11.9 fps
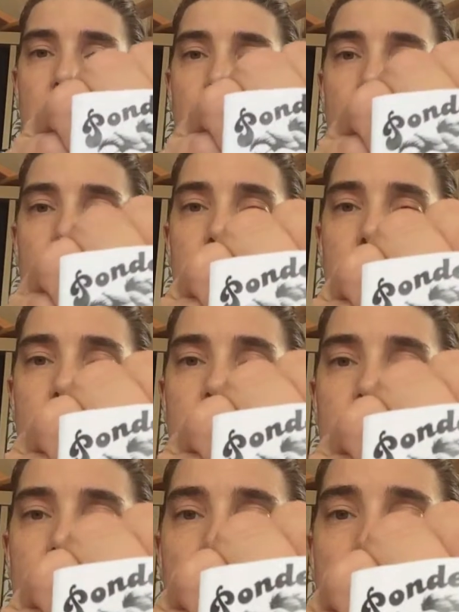
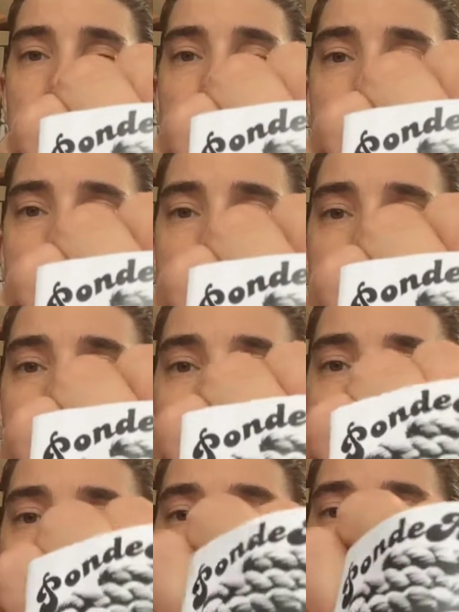Luxus High Twist,
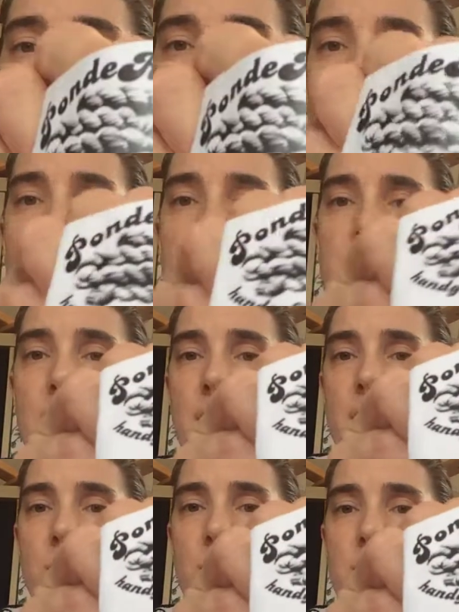Luxurious
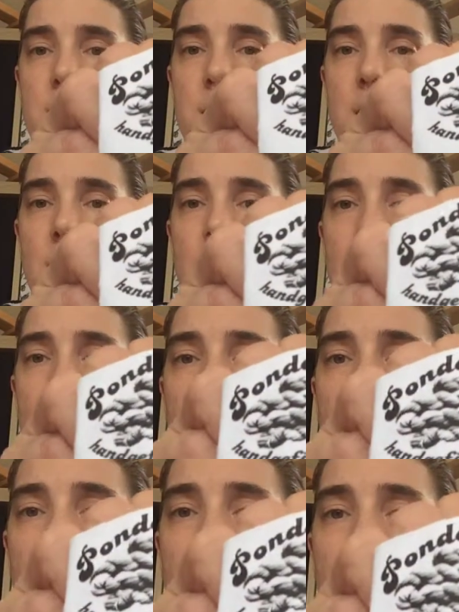High Twist,
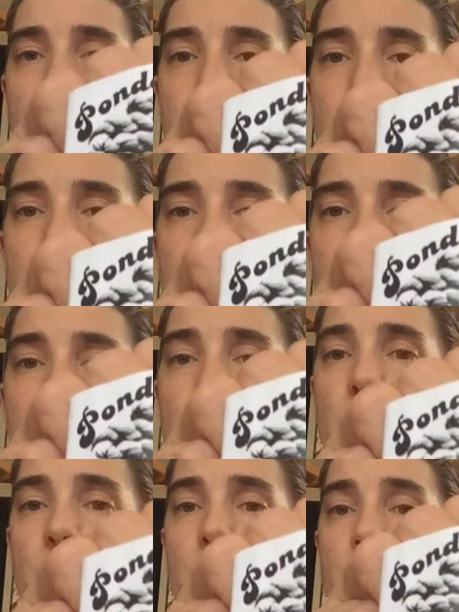
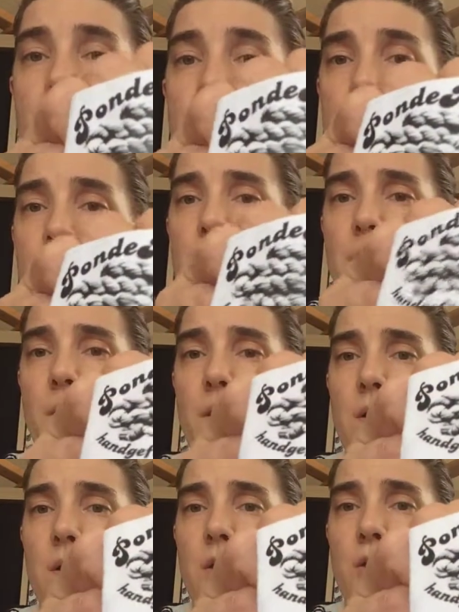Tuch und
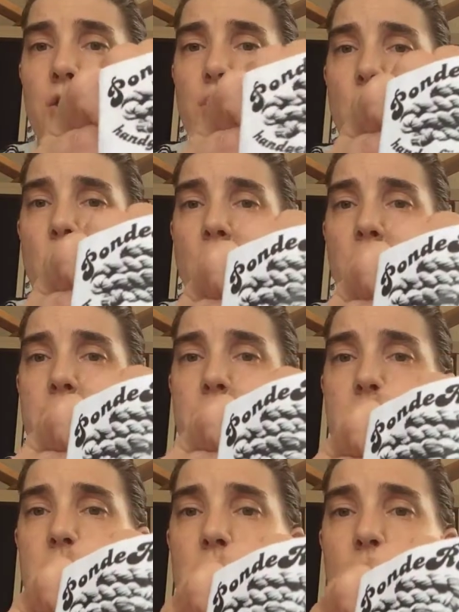Sockenwolle, Shawl
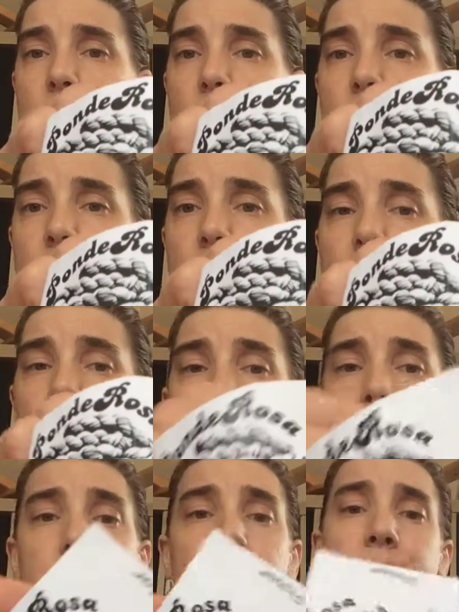and Sock yarn.